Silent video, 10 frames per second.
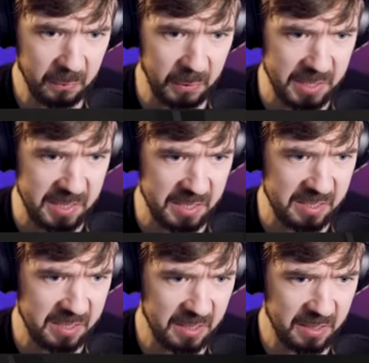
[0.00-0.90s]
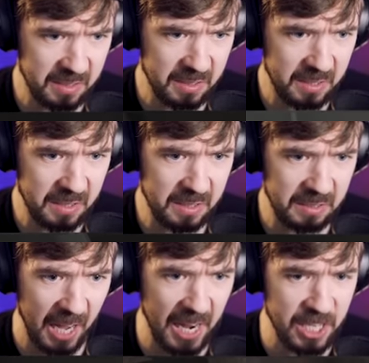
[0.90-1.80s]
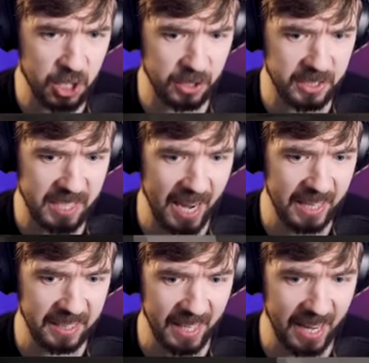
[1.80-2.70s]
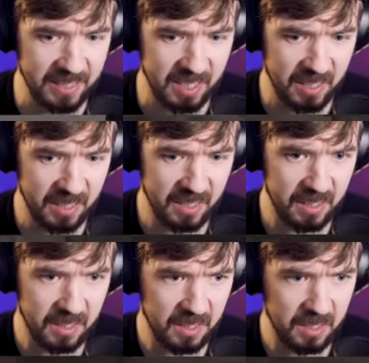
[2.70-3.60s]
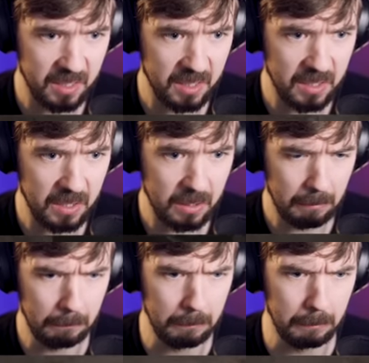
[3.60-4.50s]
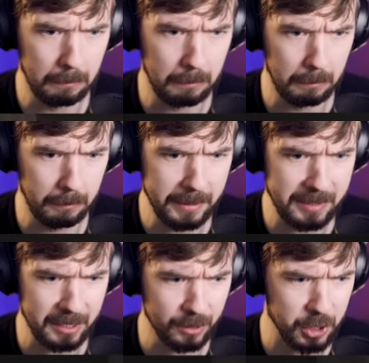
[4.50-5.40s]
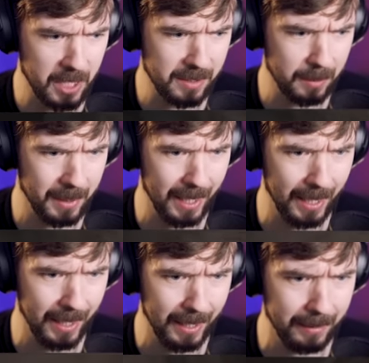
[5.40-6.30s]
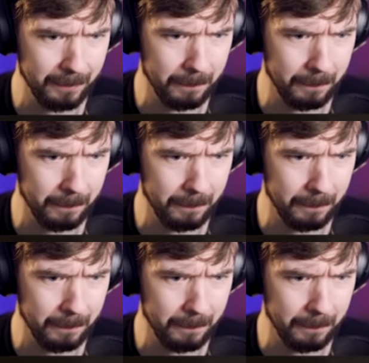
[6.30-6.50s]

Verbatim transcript: What is this? I shouldn't have taken that. Ooh, he's still chasing me.